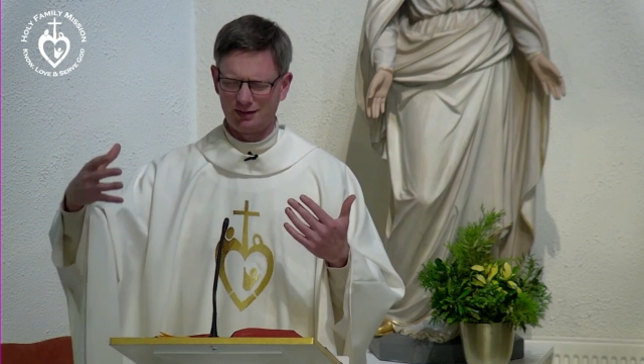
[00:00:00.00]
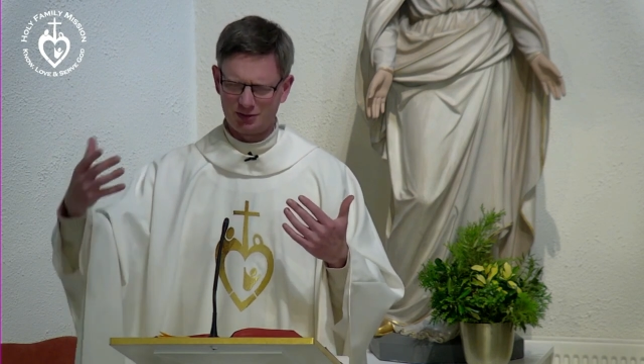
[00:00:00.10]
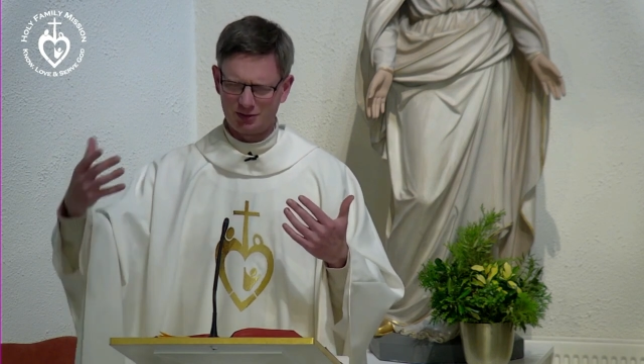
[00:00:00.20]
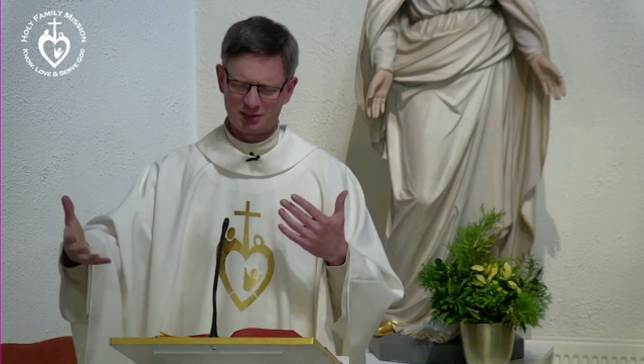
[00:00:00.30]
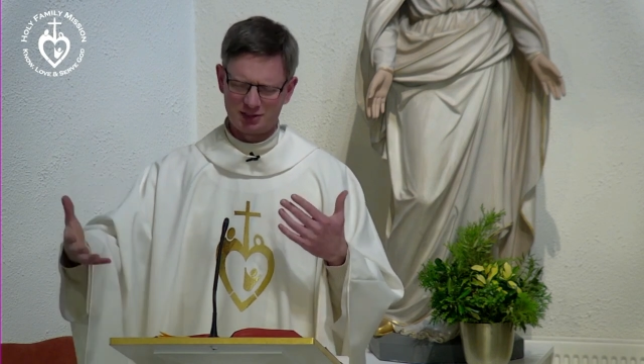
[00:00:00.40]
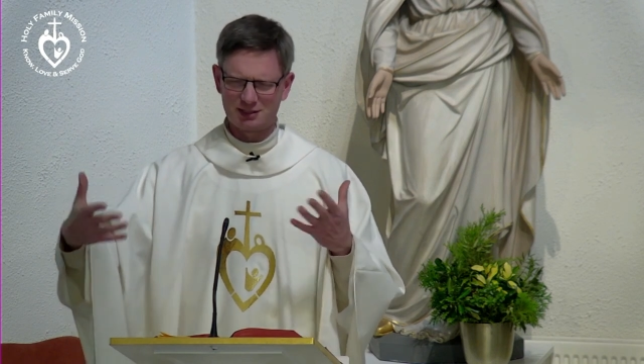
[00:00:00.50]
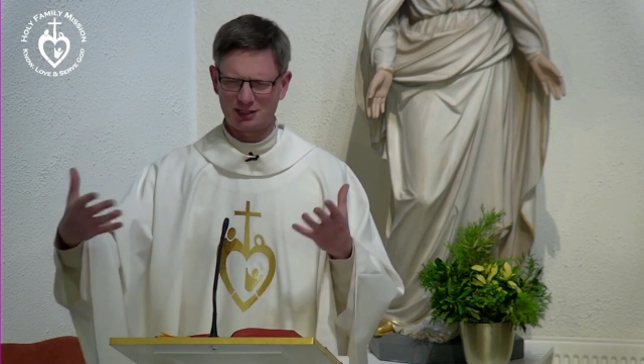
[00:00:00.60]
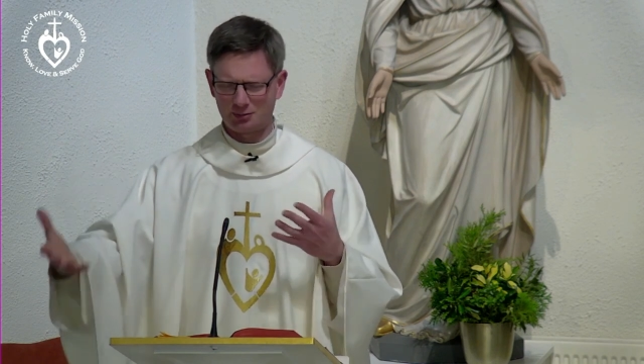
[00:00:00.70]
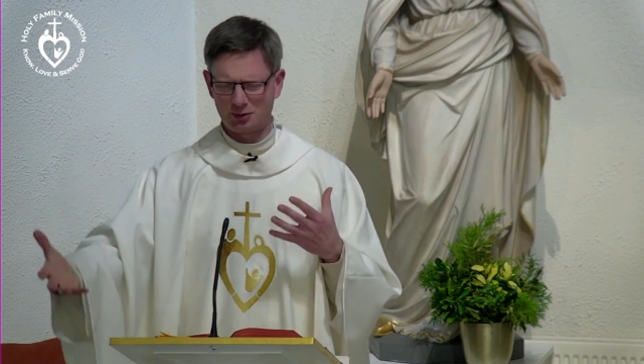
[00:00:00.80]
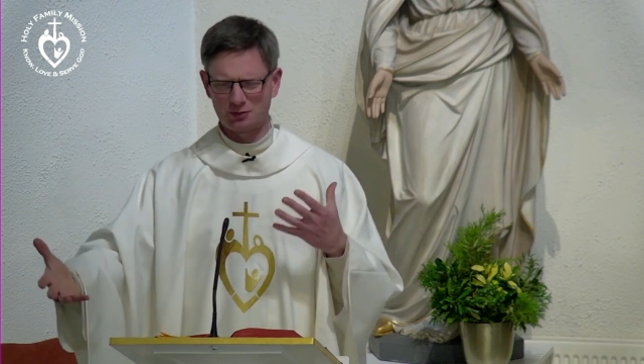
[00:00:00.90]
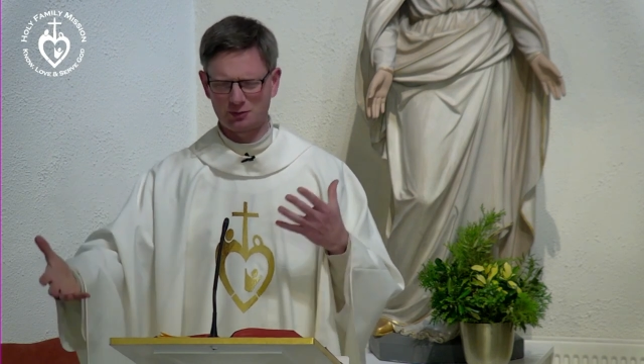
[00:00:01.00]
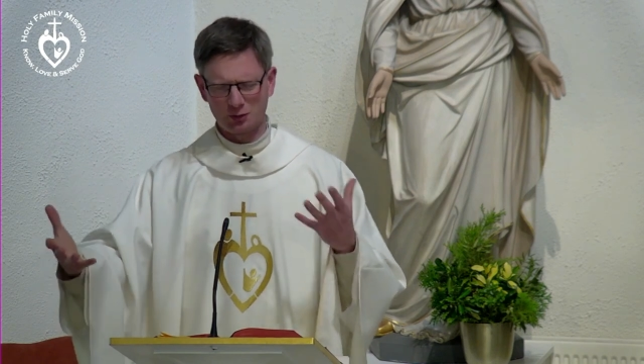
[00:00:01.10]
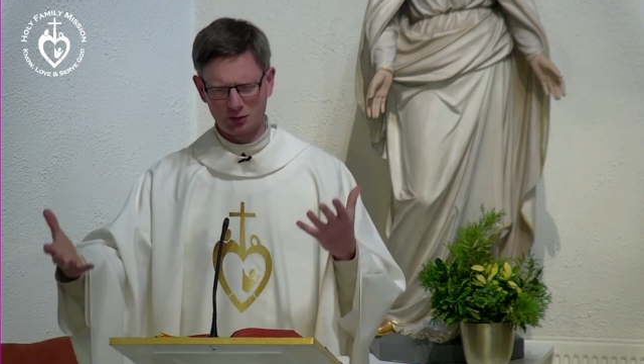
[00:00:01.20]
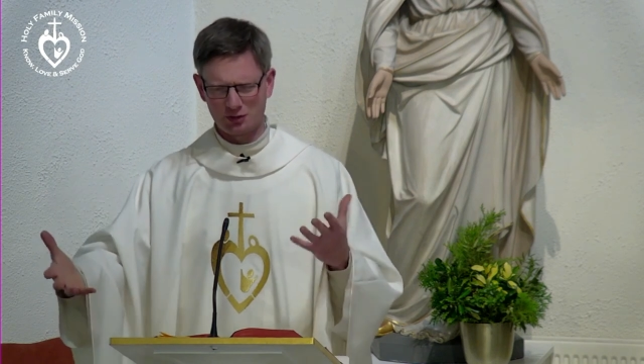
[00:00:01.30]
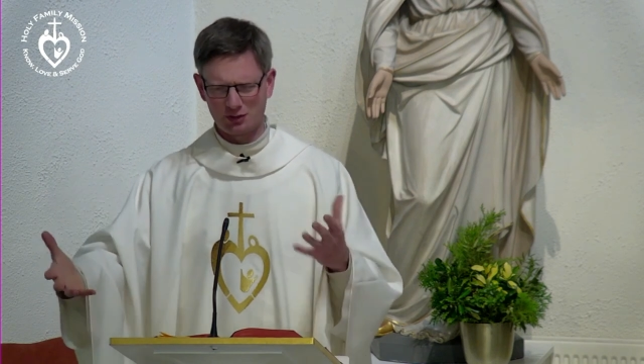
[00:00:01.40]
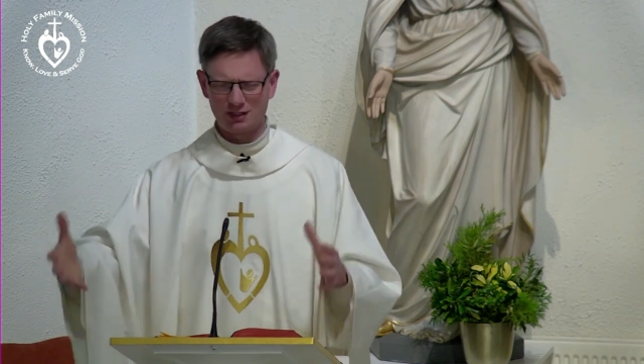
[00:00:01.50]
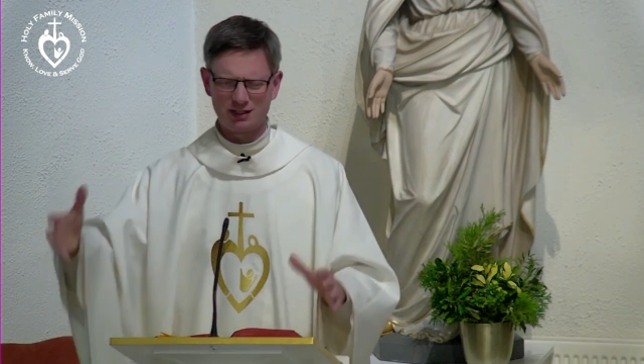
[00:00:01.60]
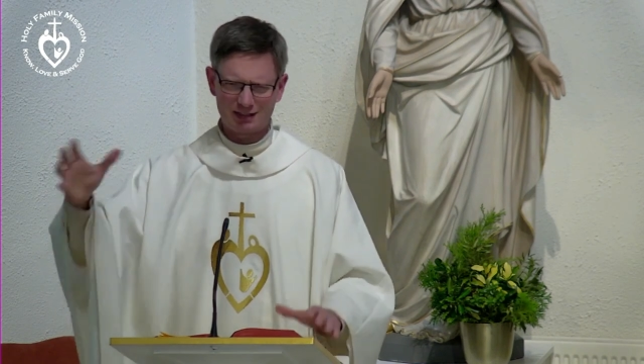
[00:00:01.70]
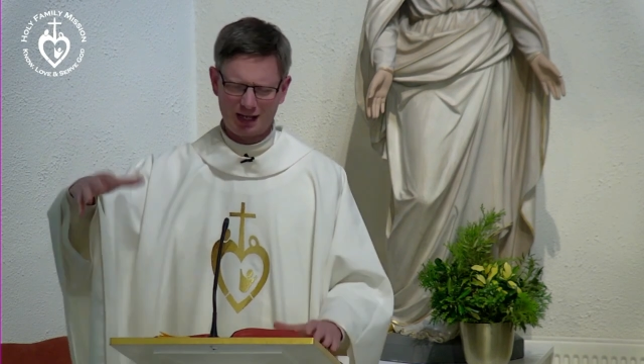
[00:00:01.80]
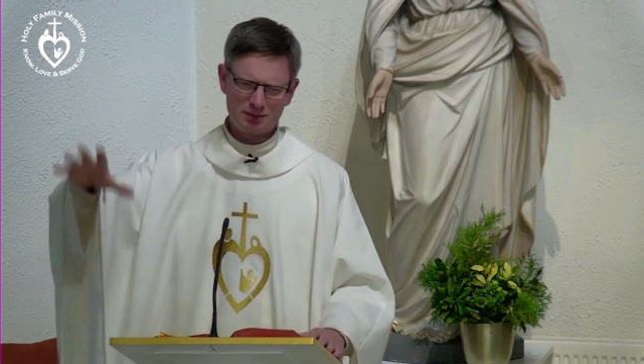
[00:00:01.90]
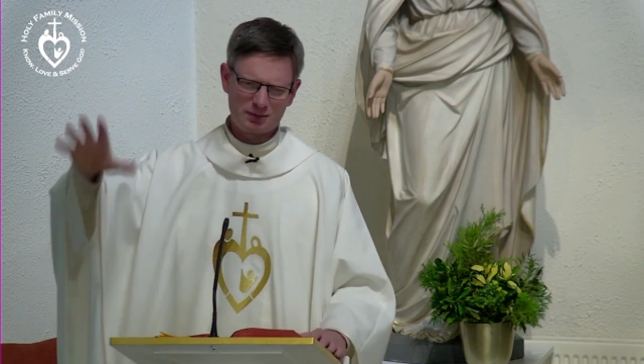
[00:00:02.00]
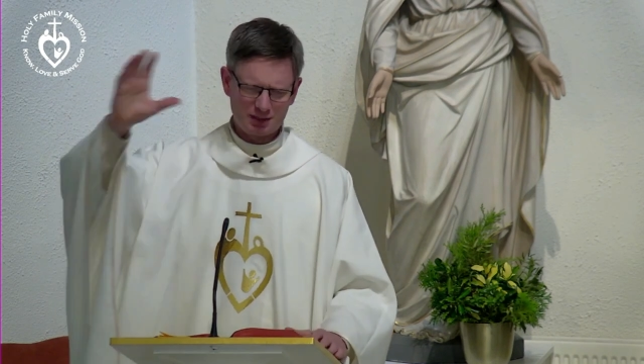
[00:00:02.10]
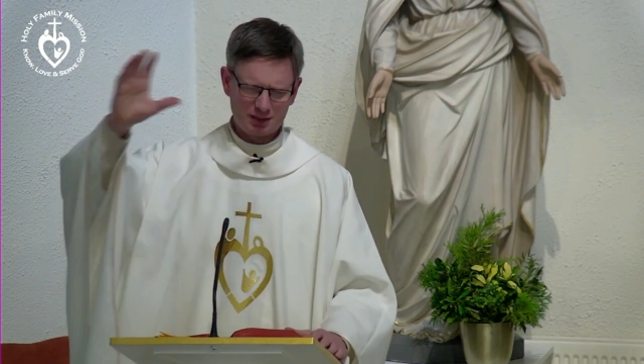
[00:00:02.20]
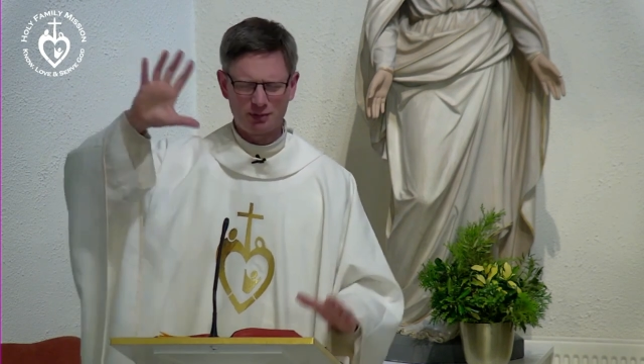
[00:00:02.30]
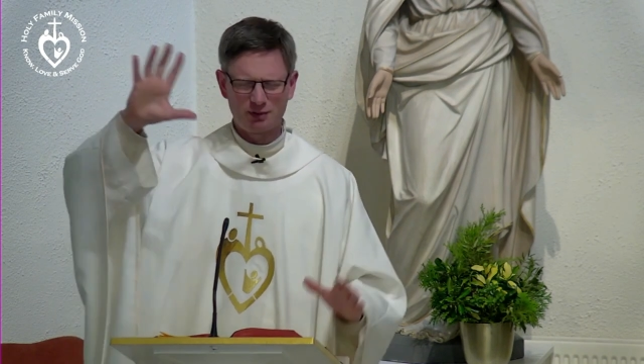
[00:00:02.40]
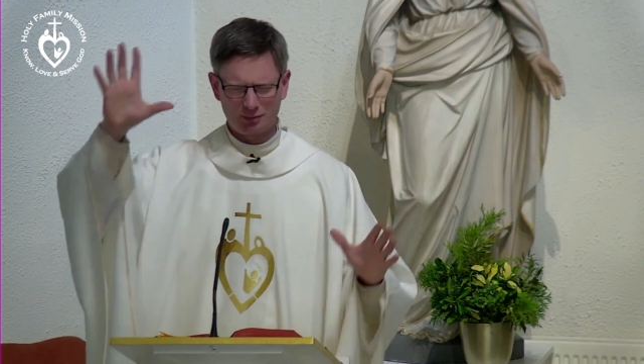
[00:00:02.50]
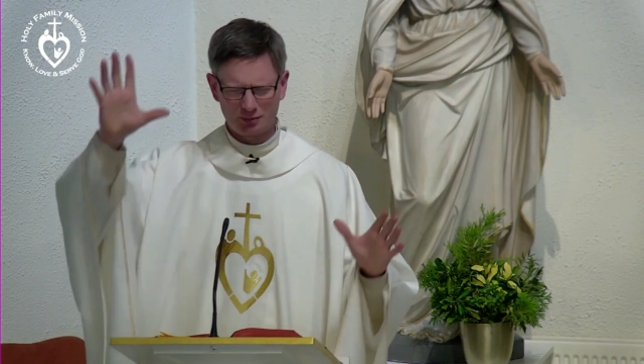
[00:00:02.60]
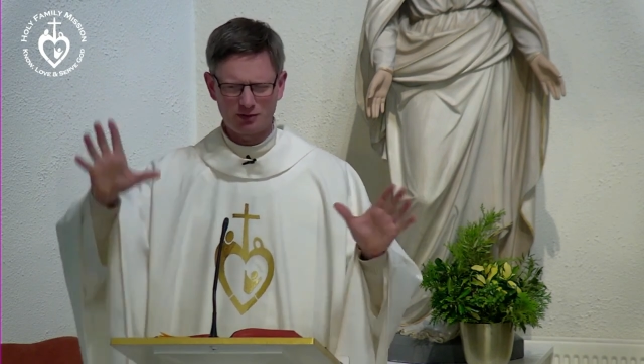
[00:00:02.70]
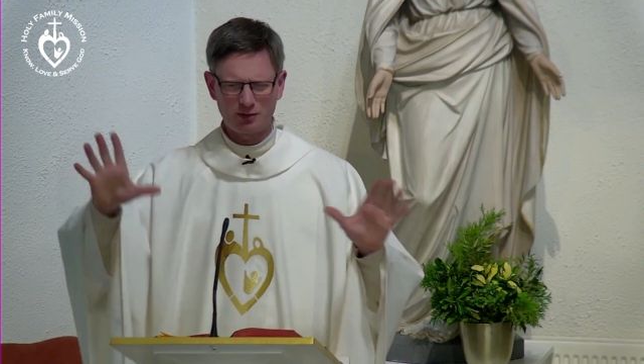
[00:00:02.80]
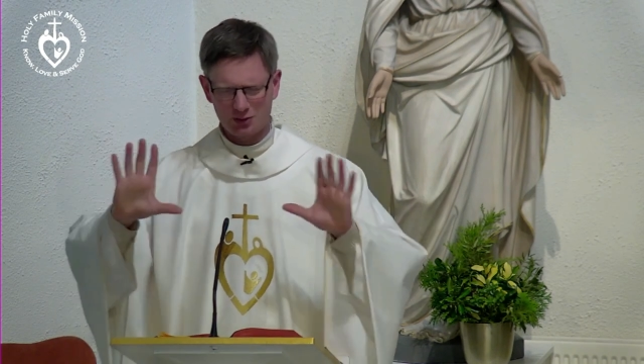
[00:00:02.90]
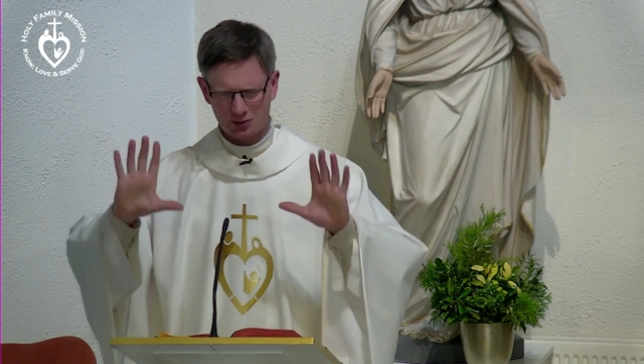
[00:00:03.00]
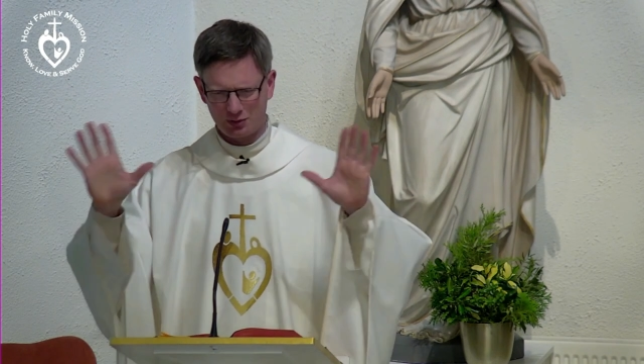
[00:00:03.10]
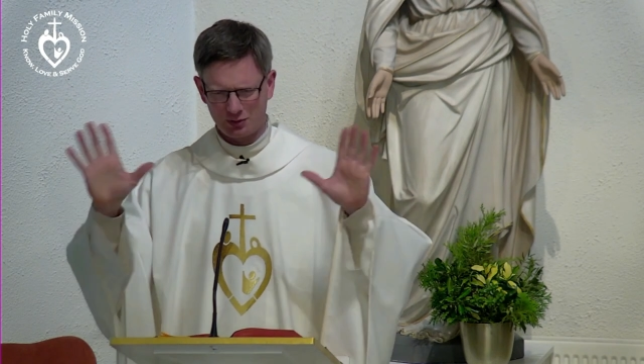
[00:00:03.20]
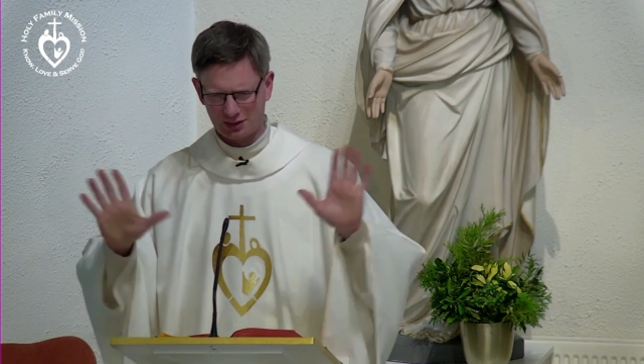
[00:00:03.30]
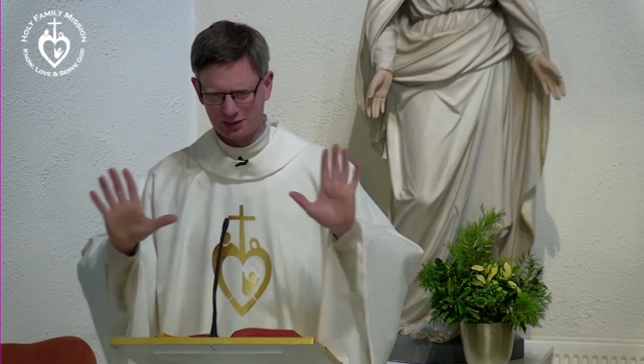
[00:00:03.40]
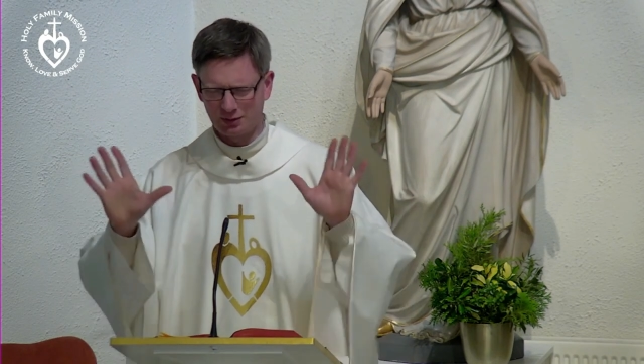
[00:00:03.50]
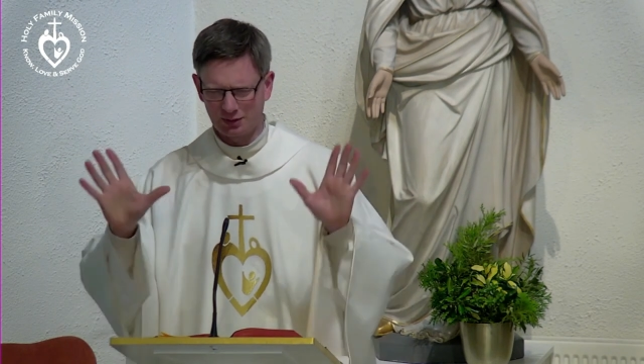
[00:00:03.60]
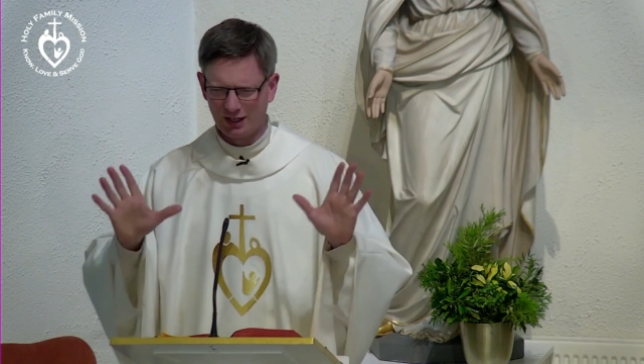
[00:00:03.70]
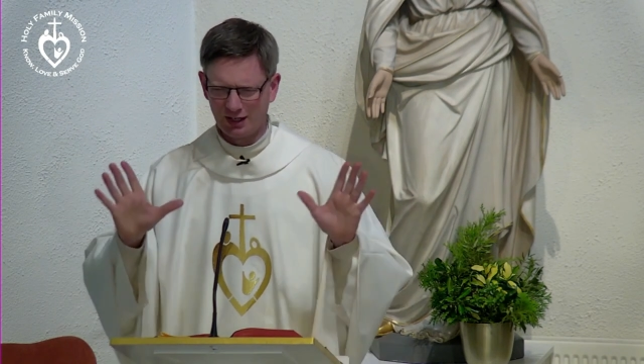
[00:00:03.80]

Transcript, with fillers: Jesus as a second person, the Holy Trinity, is absent from this formation process, but